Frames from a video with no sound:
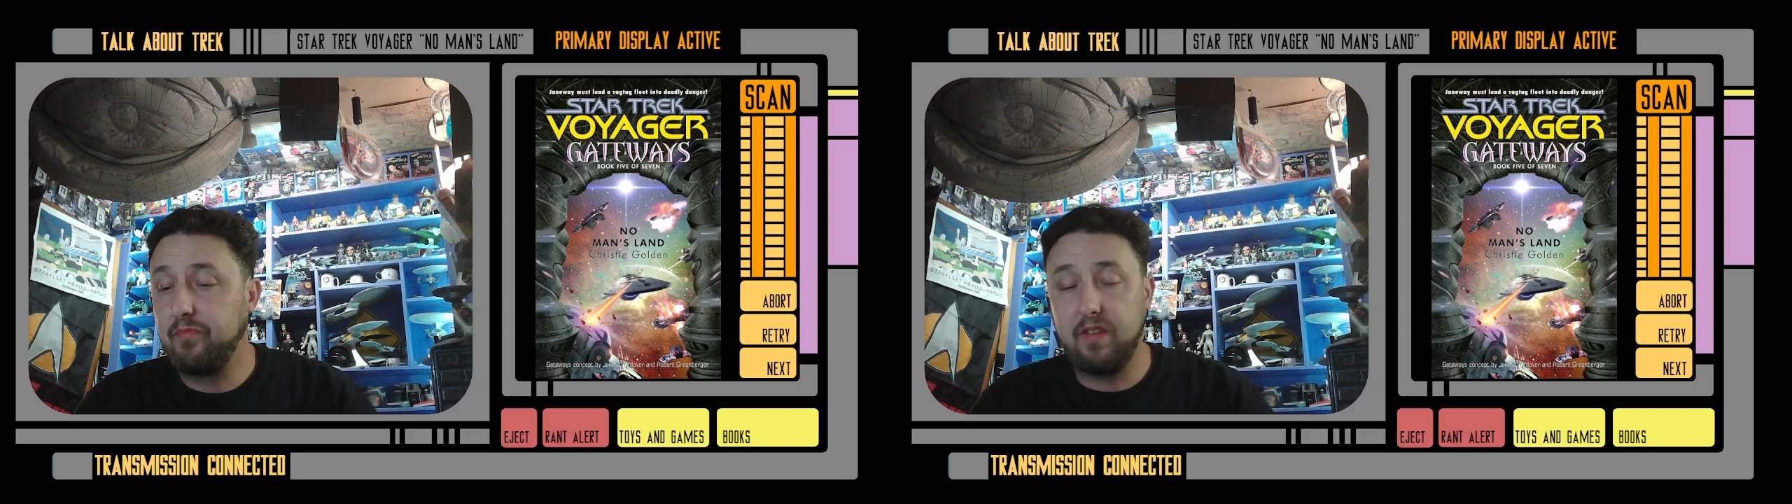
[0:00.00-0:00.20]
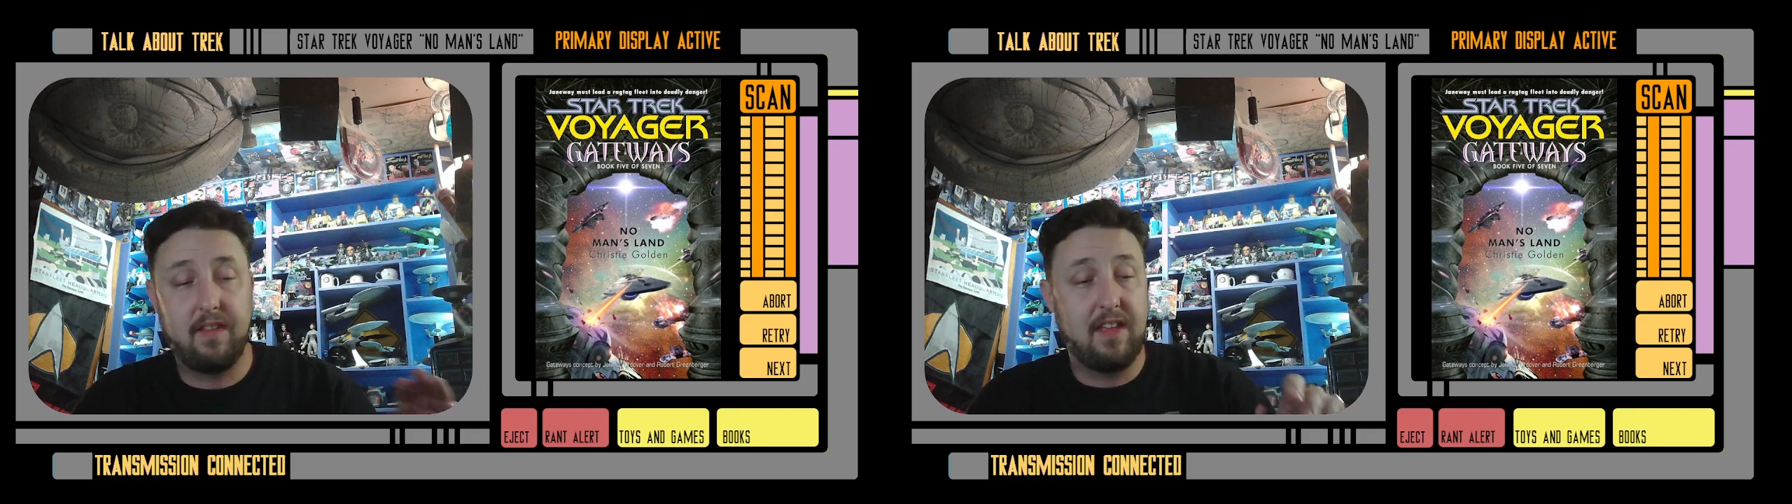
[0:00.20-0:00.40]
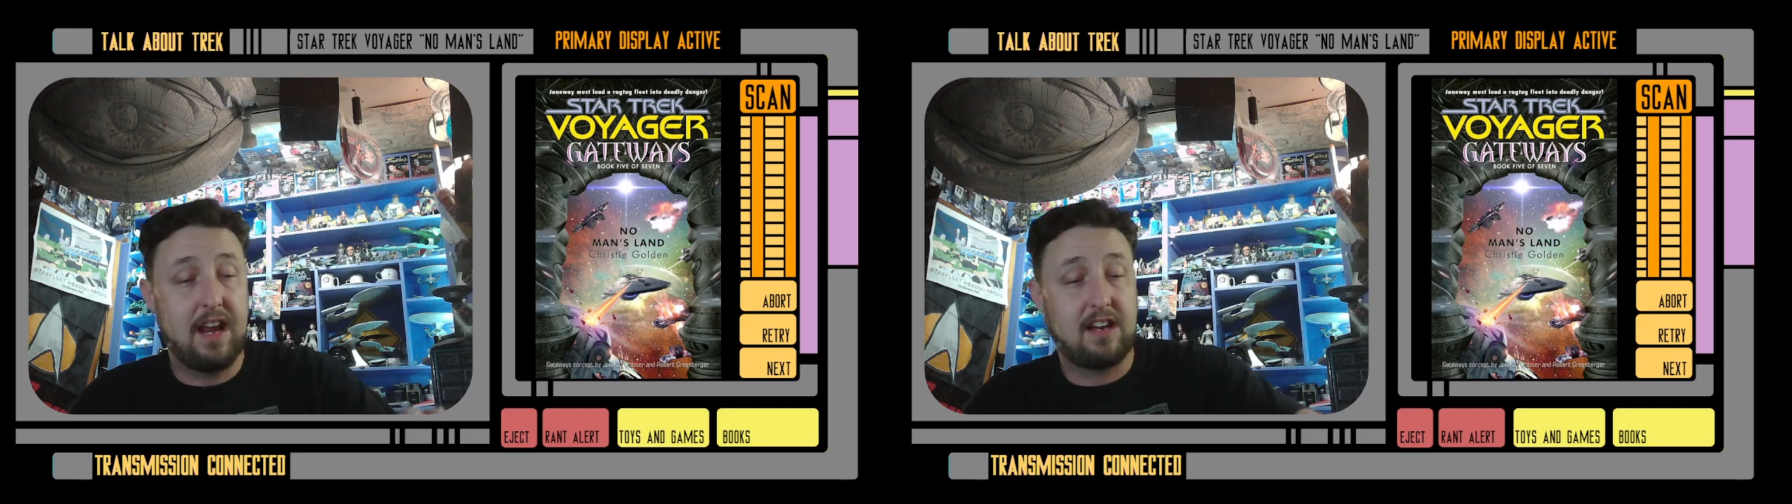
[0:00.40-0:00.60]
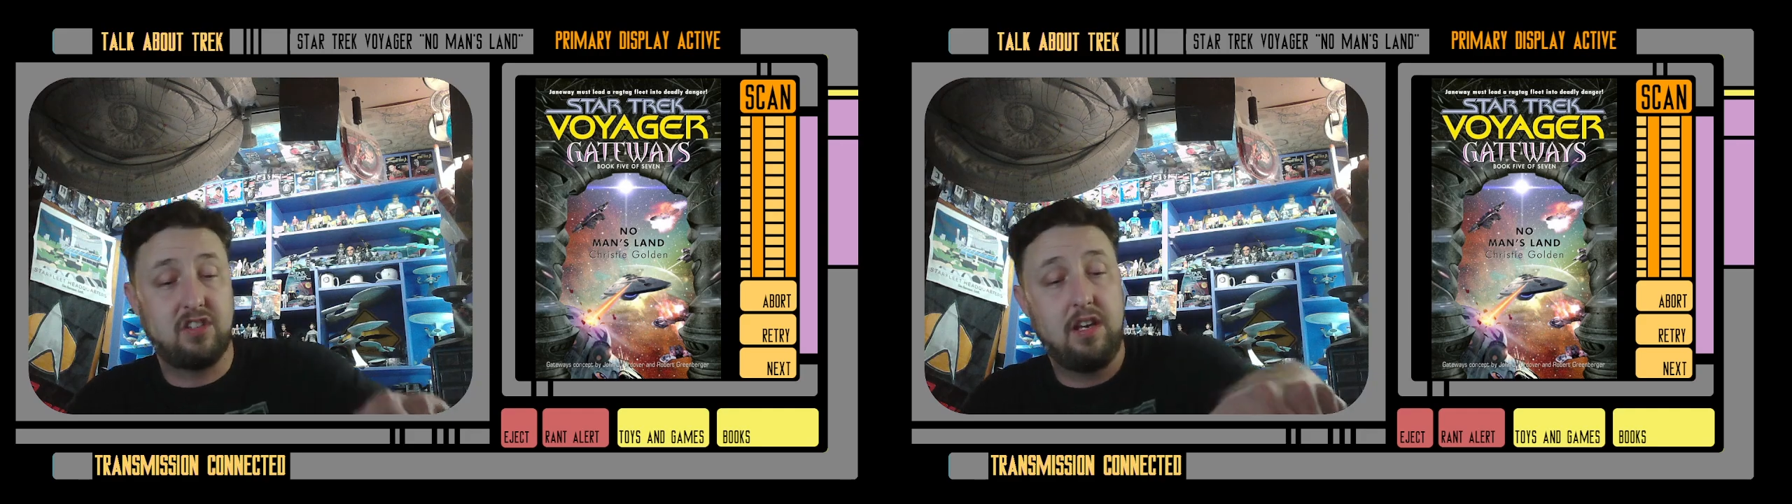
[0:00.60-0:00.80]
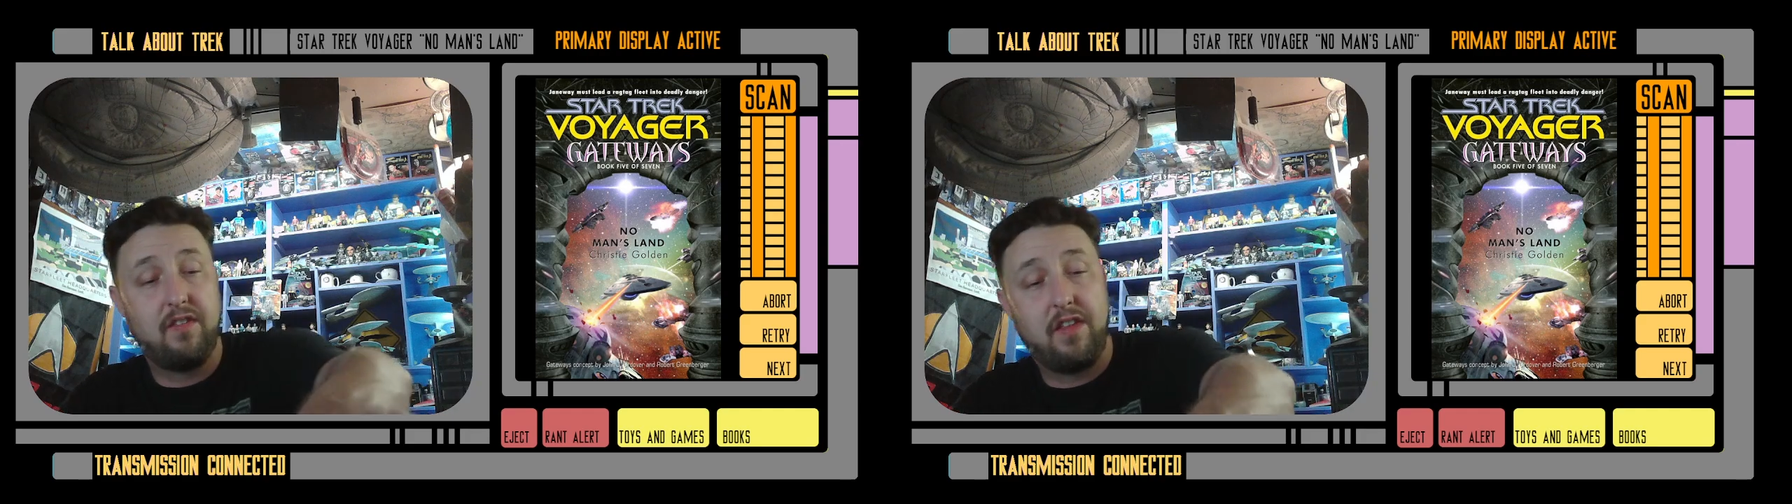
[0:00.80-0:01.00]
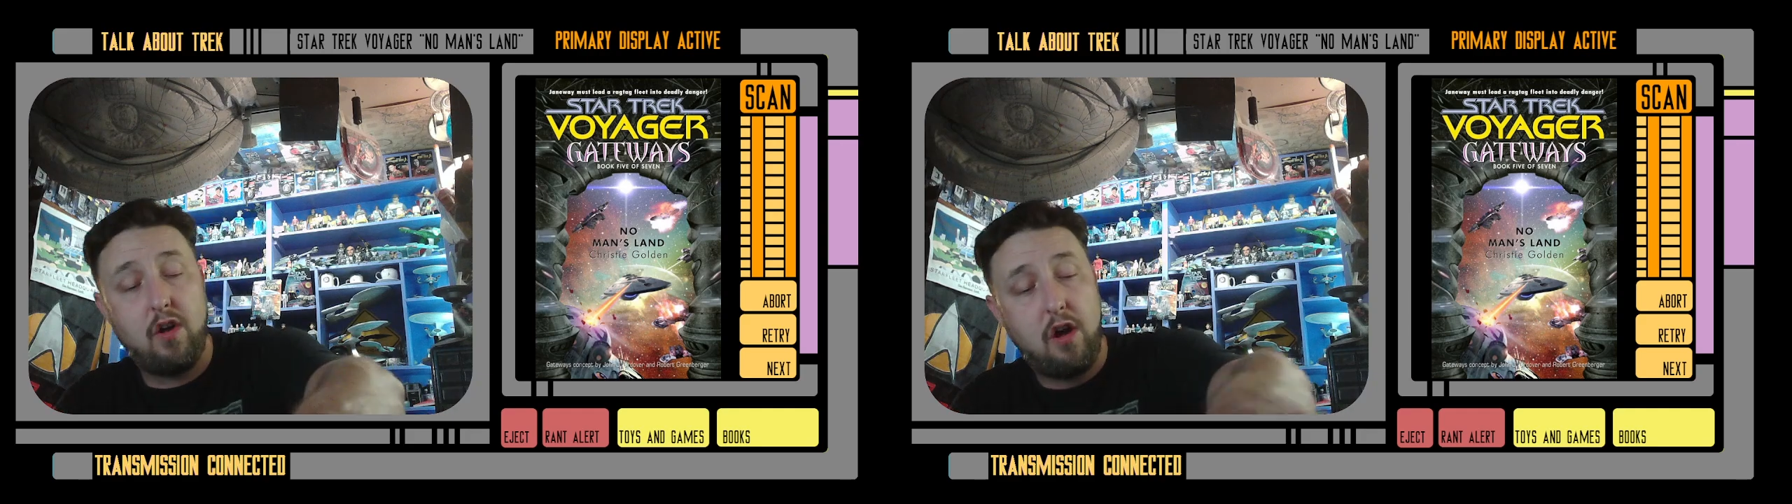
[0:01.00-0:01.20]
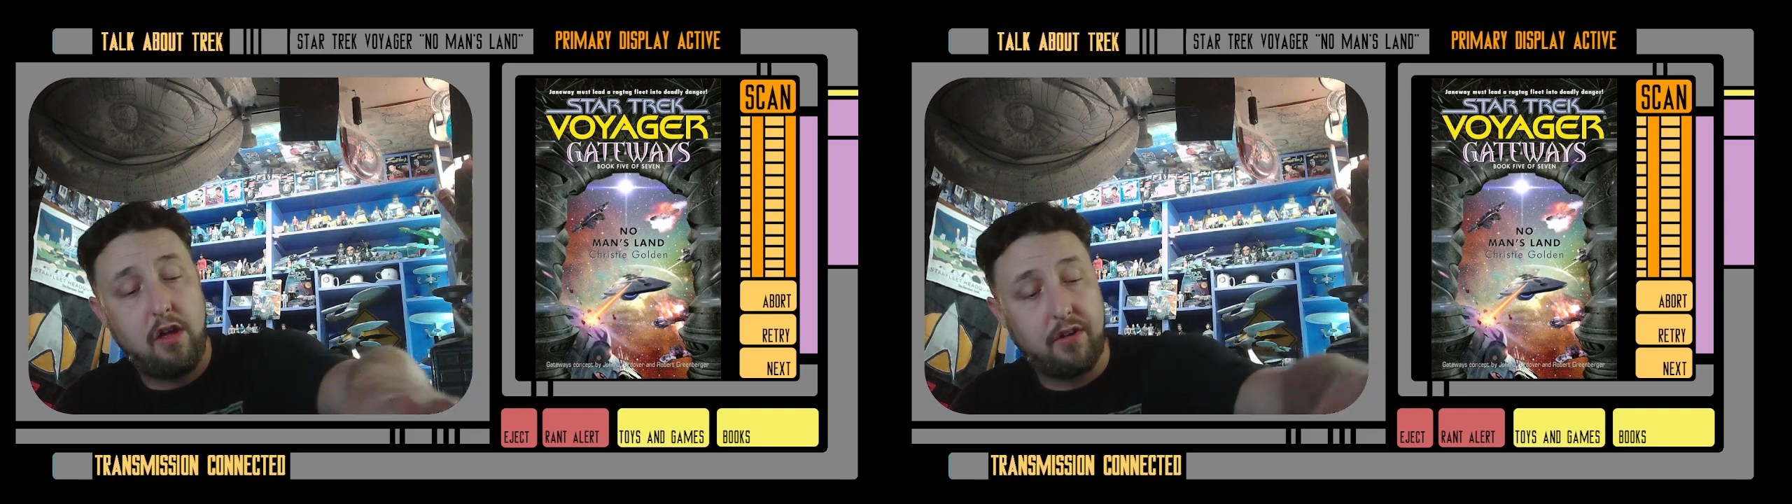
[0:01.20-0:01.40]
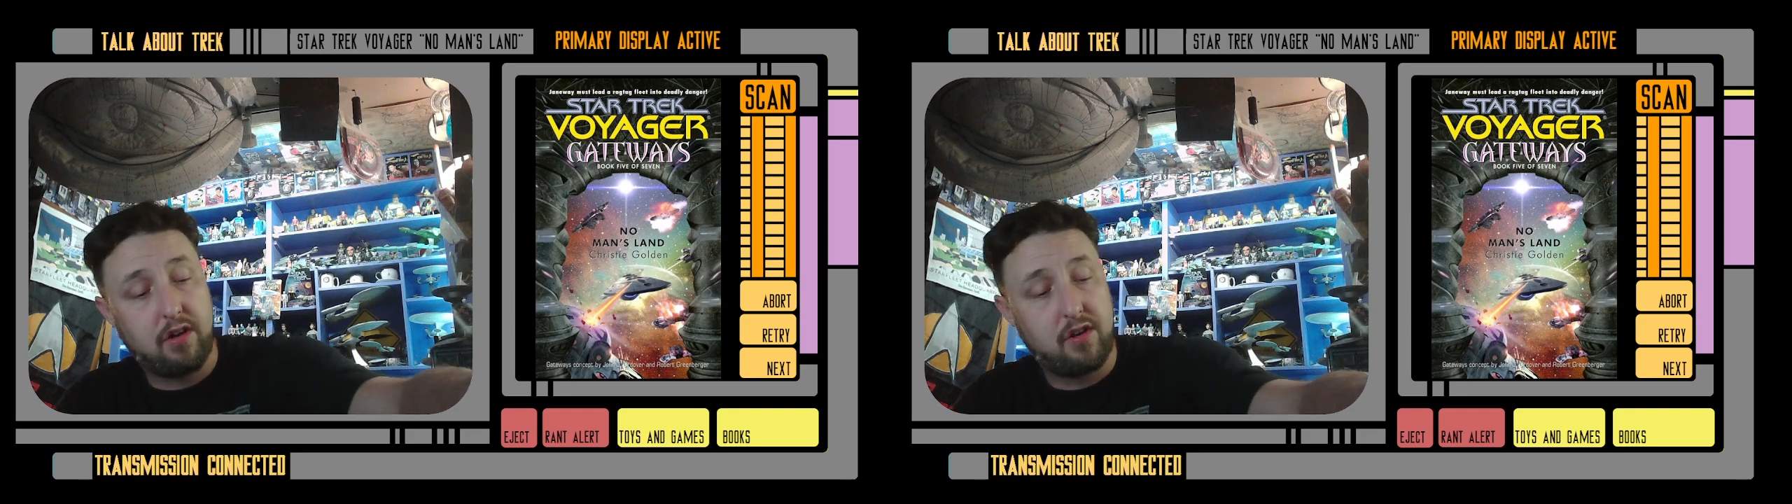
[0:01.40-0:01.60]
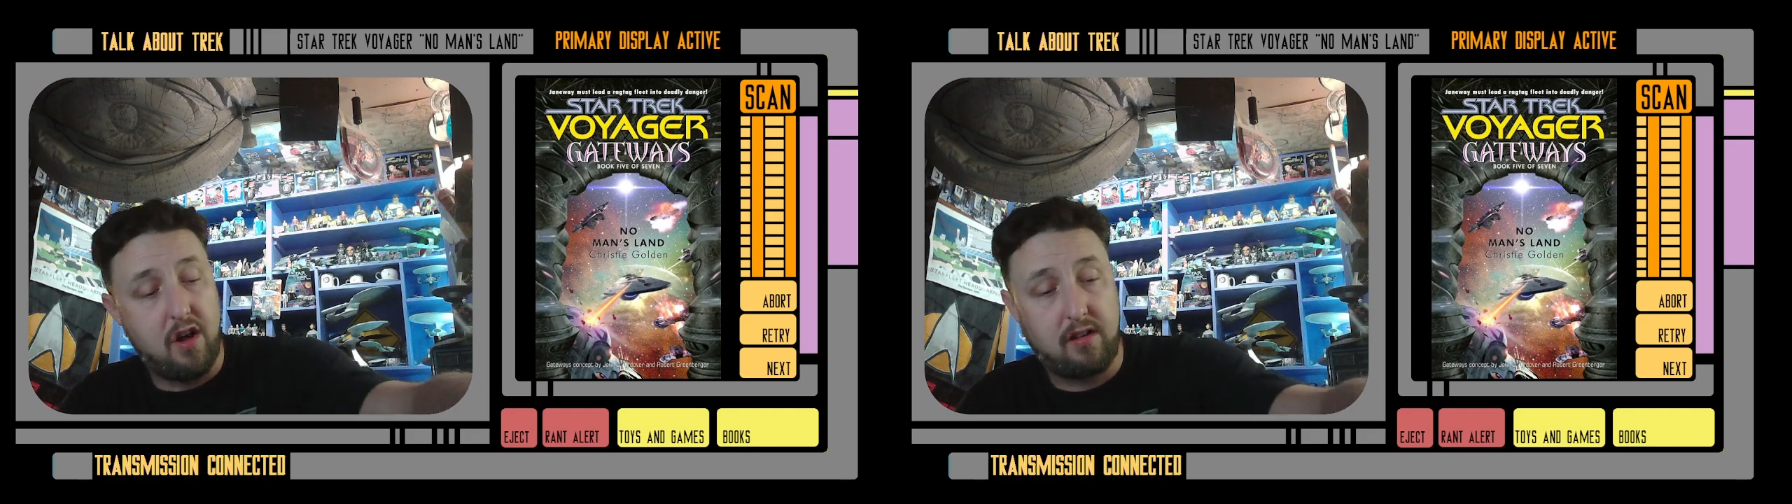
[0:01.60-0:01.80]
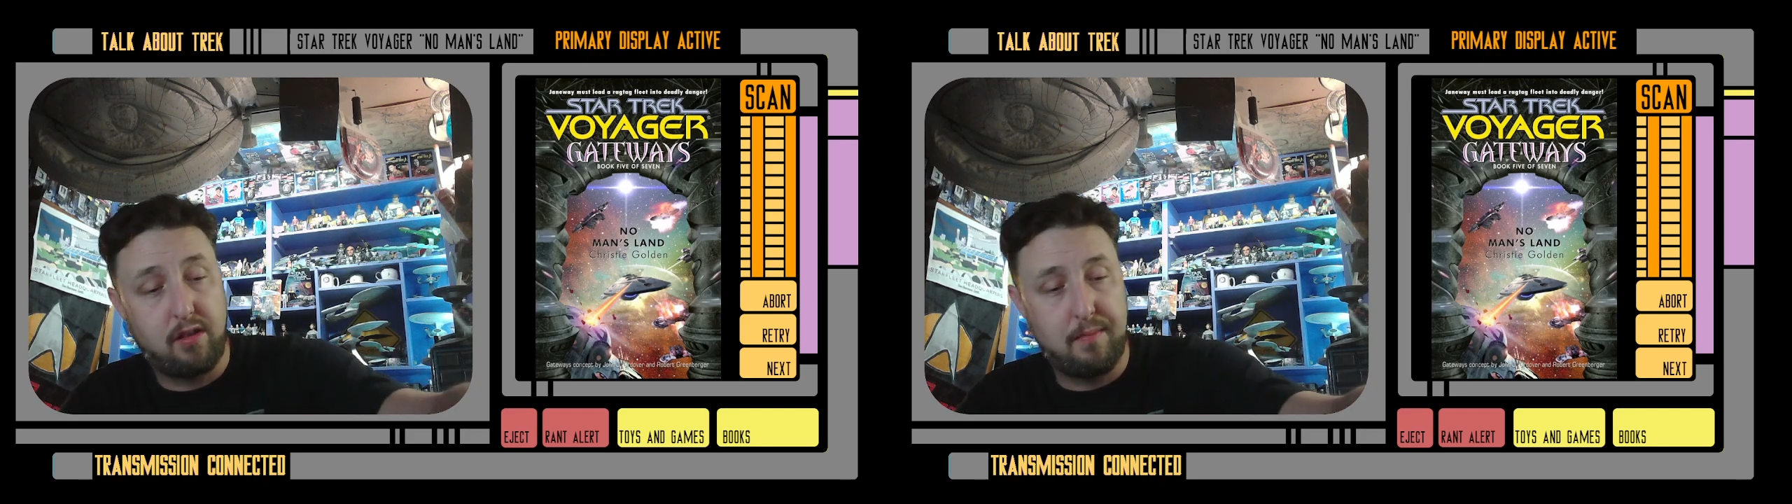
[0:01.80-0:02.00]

that actually even the author talks